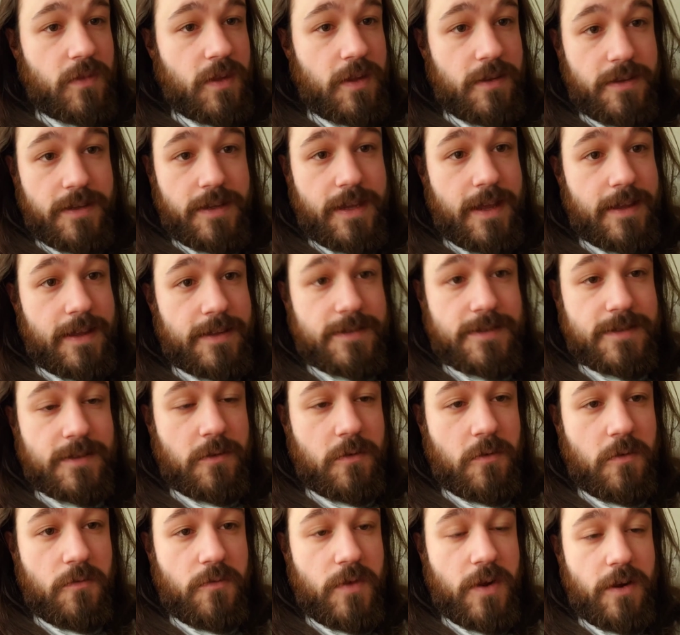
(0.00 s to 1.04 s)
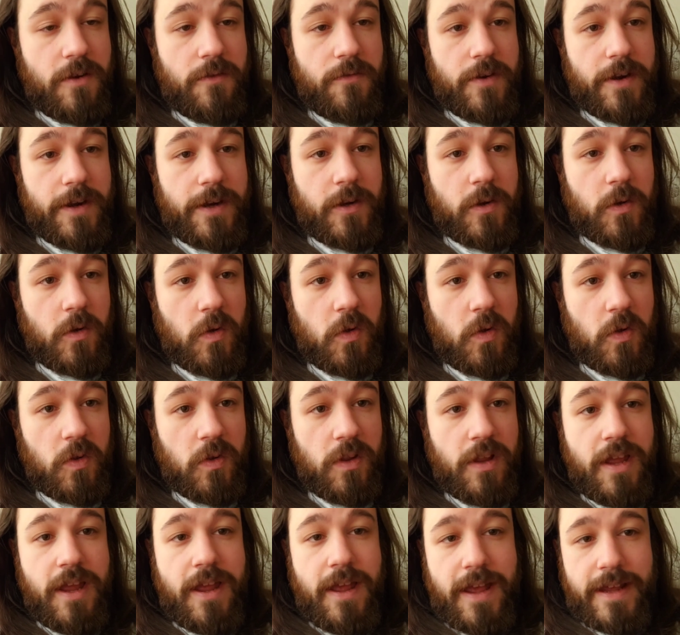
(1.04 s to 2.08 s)
yeah, so very very cool.
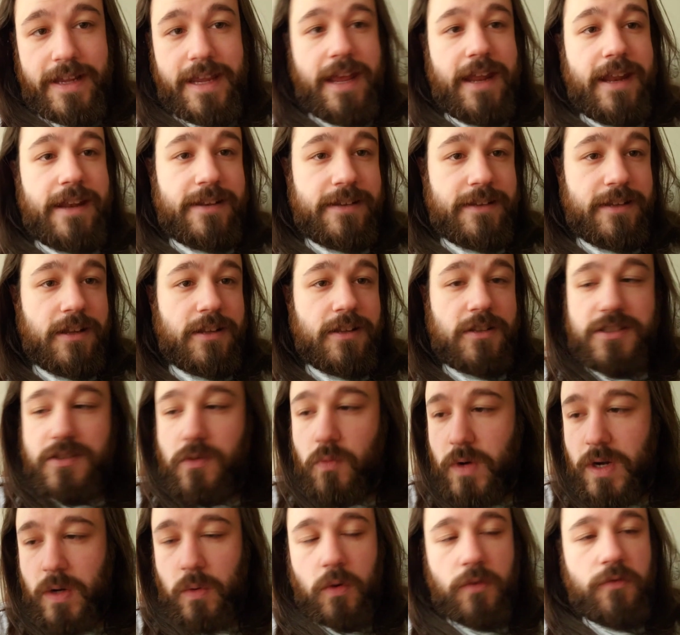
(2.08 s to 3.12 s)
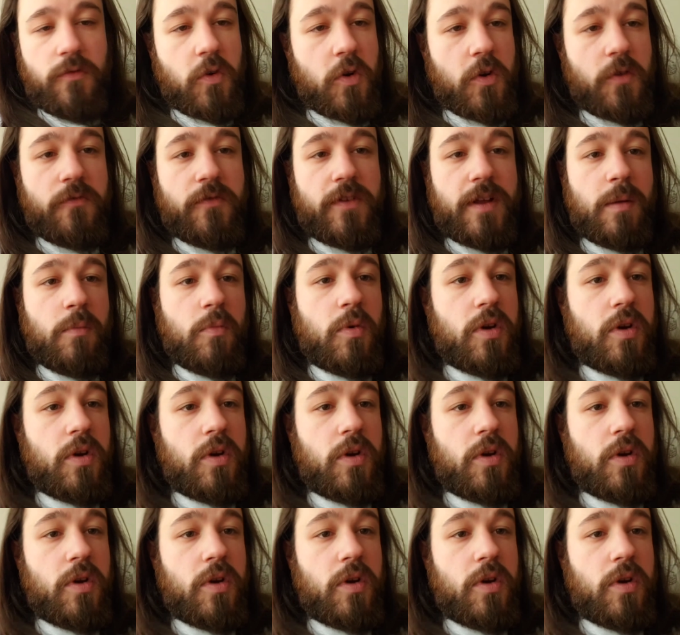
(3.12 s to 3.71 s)
Again, it's a werewolf horror film,